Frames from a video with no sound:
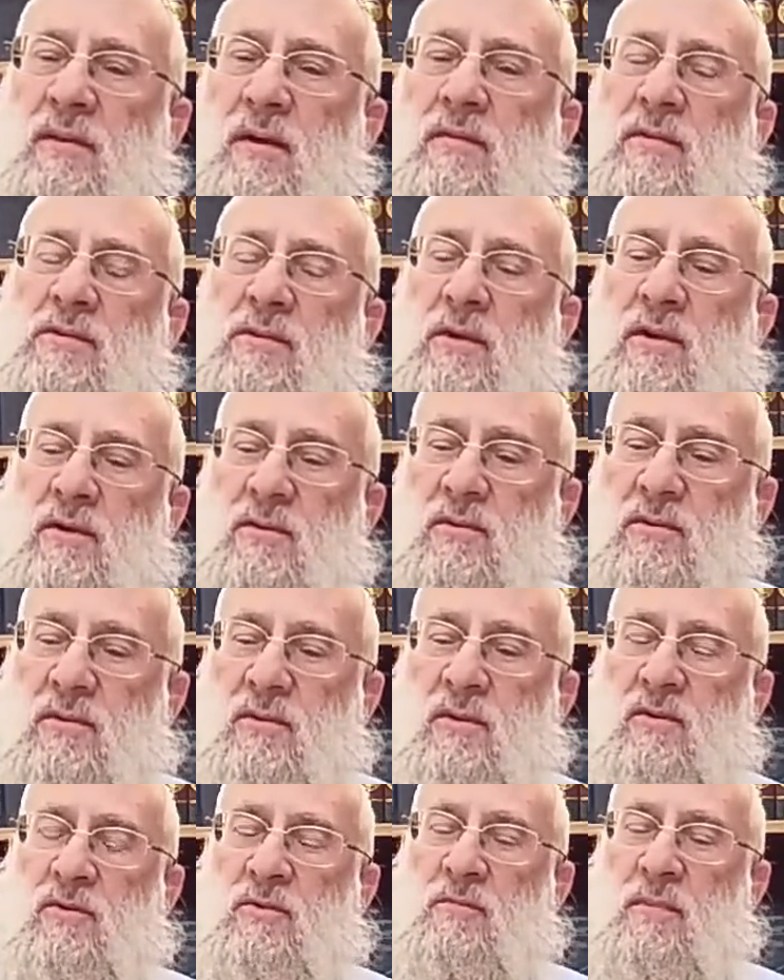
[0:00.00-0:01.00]
on the Sanhedrin,
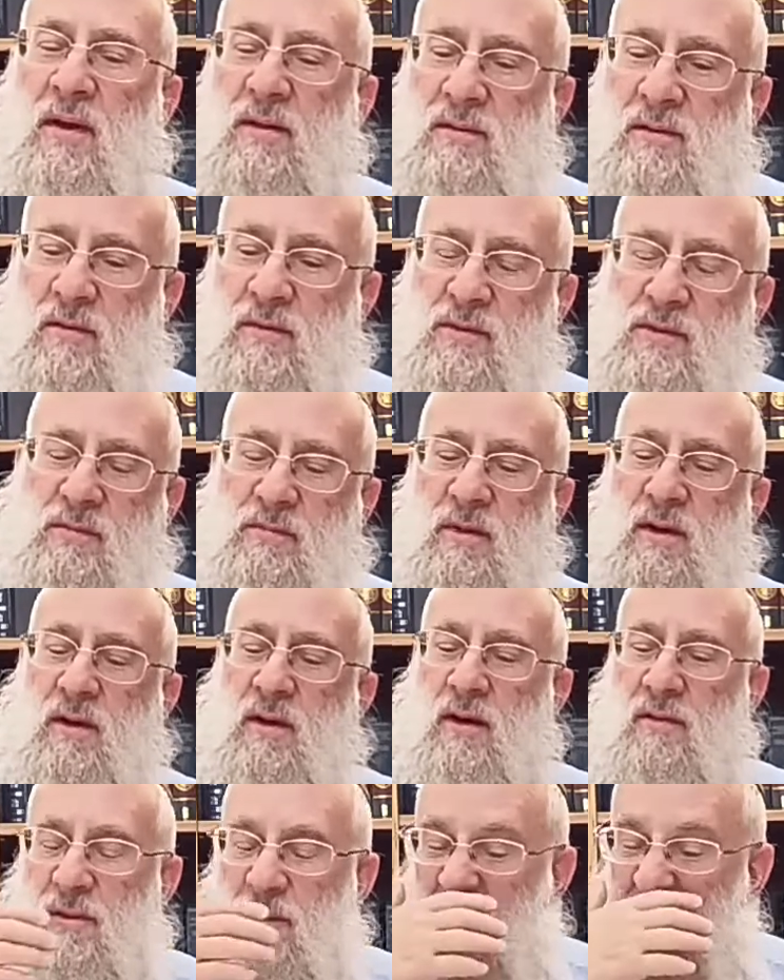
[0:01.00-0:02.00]
couldn't pass on the
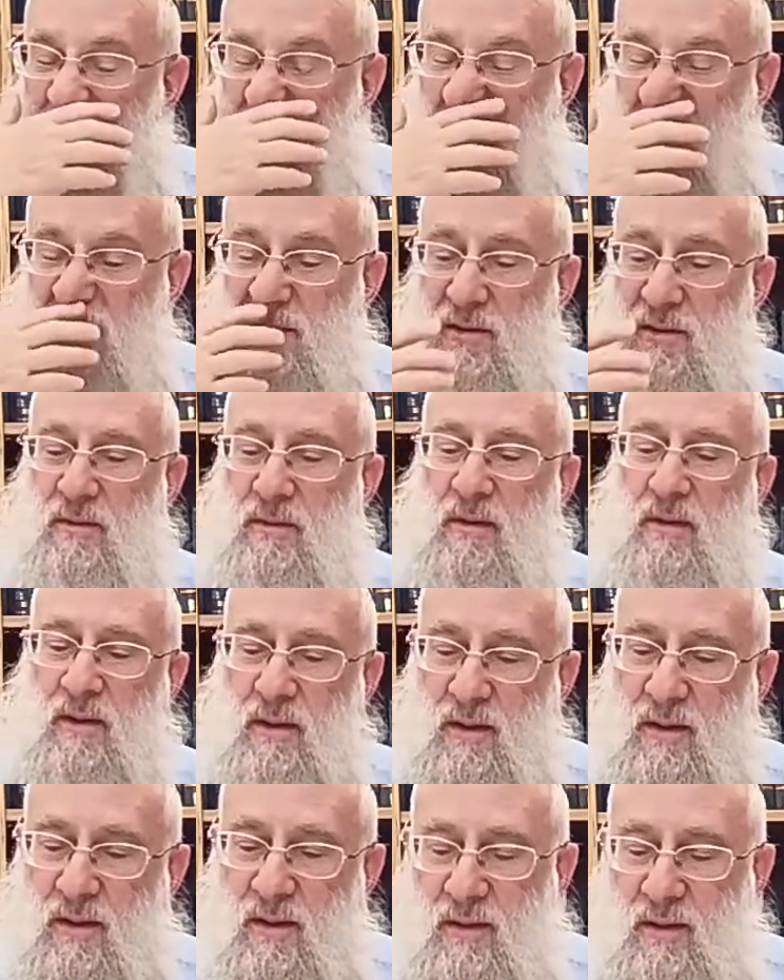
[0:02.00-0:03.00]
smicha, the ordination.
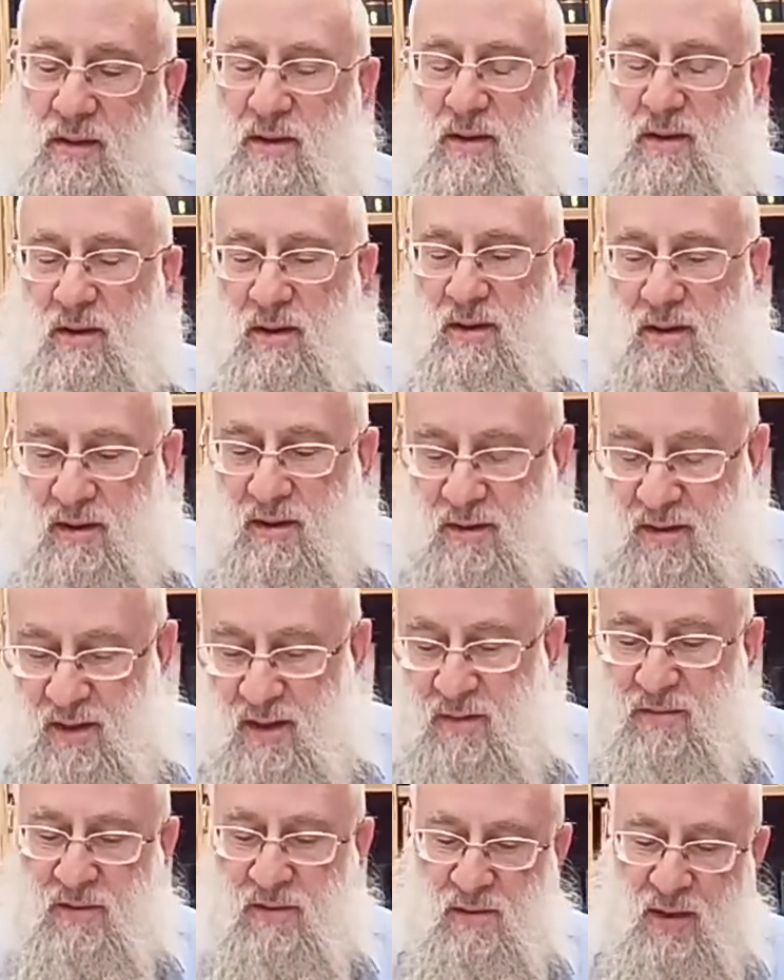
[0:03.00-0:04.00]
And he
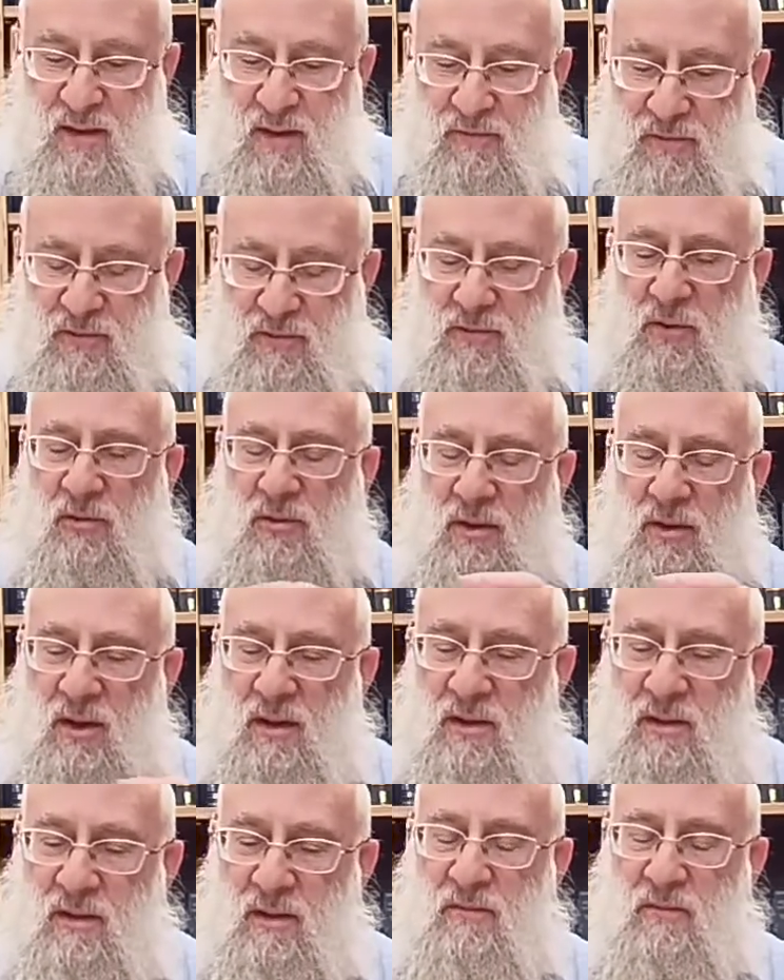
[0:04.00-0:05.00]
gave his life to
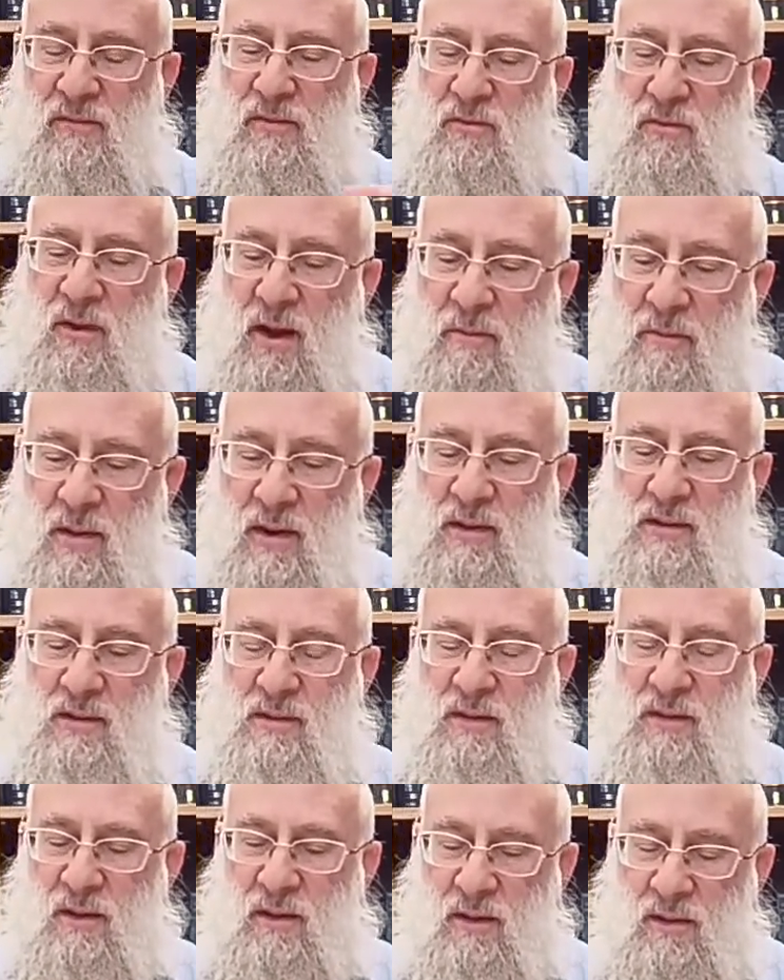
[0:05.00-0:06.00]
ordain a few rabbis,
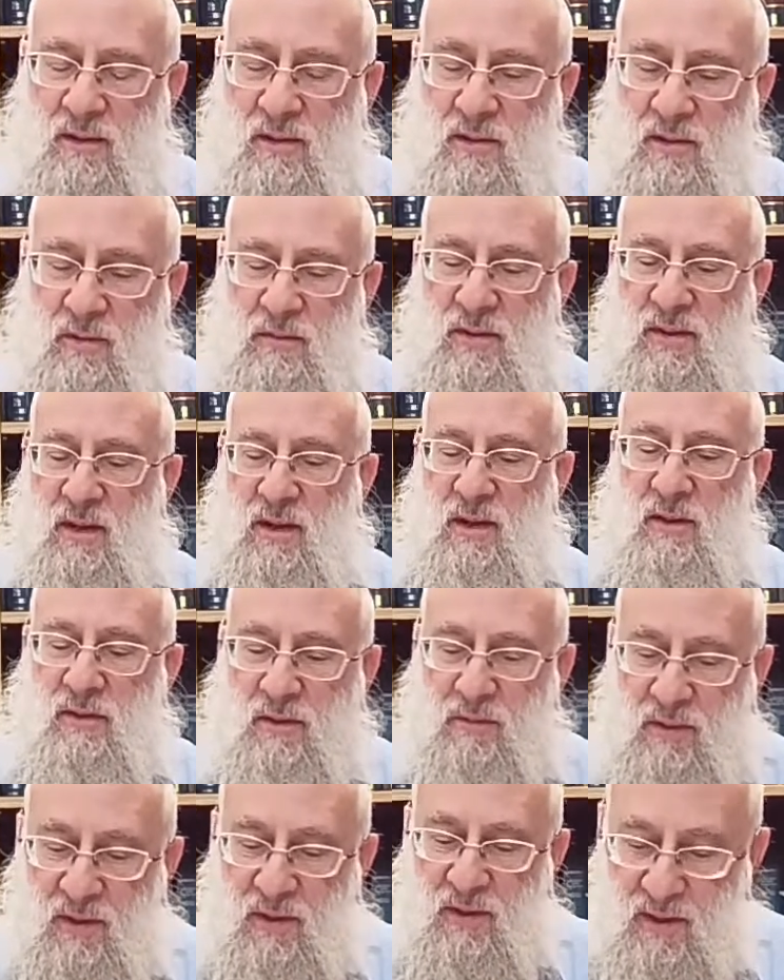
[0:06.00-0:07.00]
and then it continued. But then
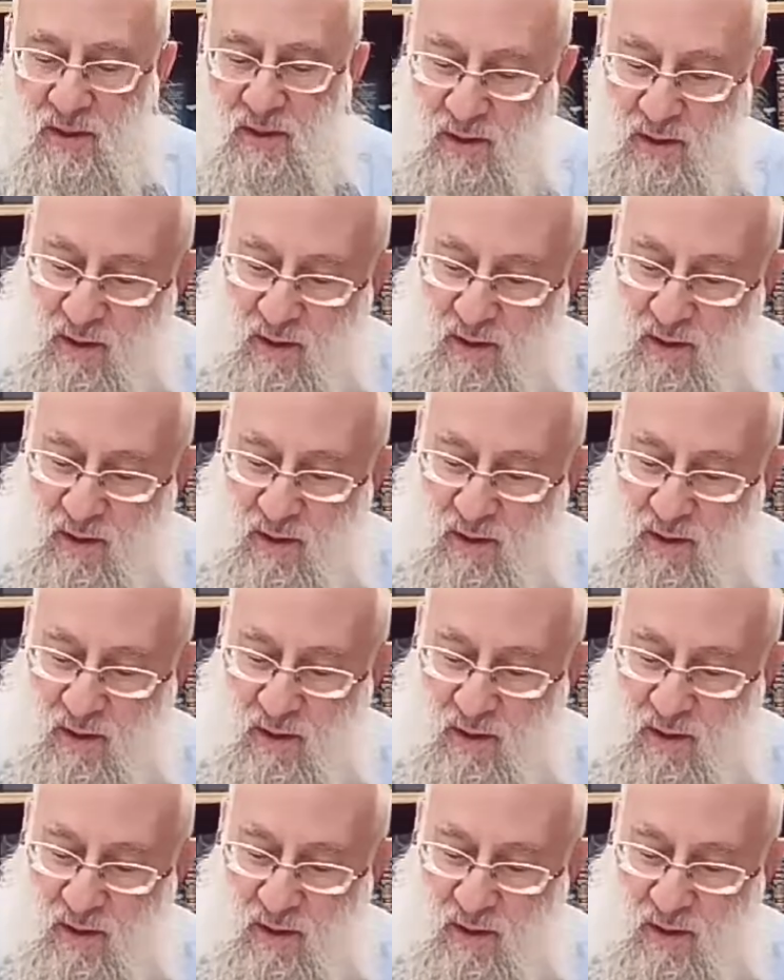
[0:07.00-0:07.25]
ultimately,